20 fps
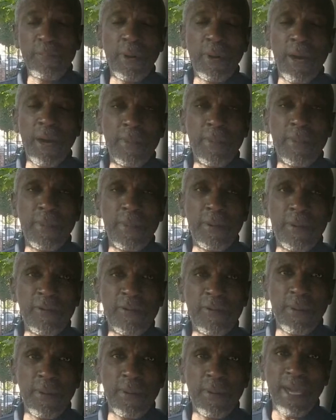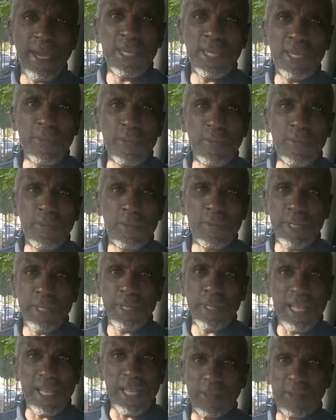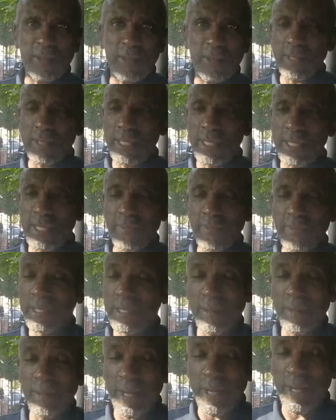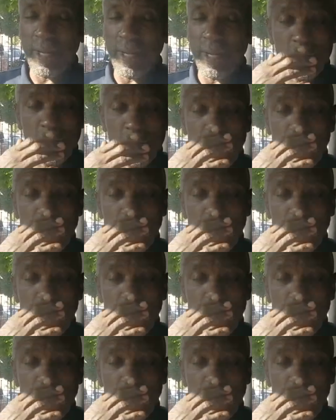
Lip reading: put AU electrical or something, they might tell you